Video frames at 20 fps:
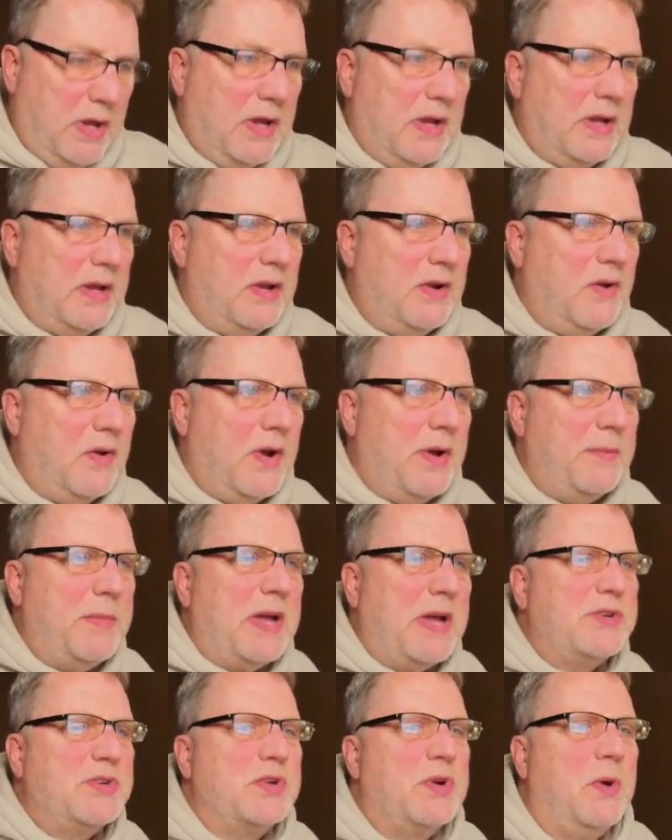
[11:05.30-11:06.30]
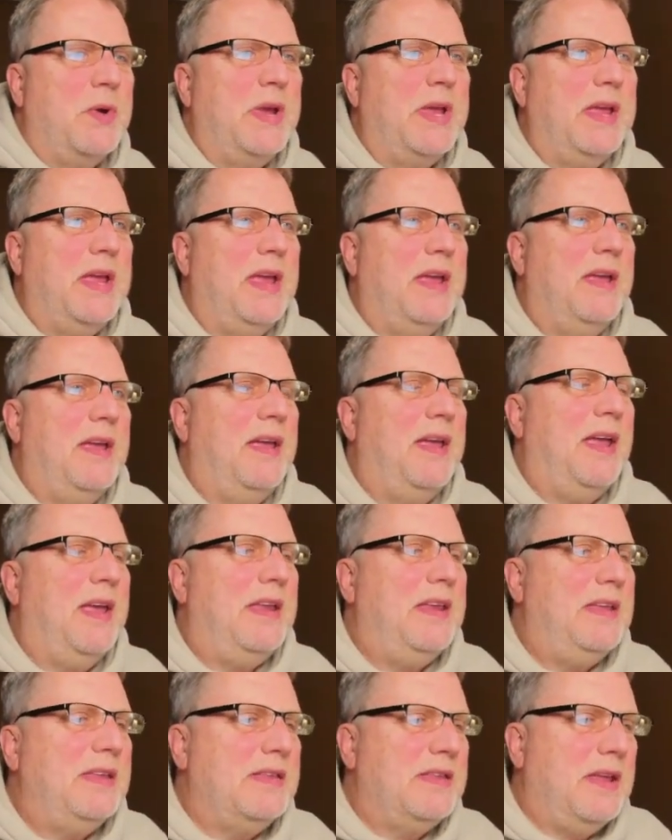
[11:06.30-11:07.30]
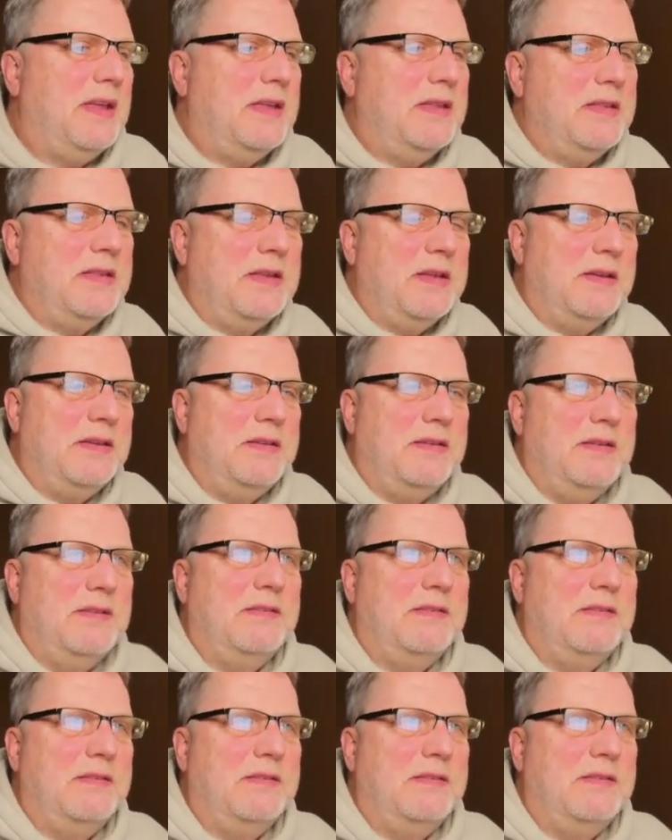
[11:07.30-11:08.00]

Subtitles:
I'm not showing anything that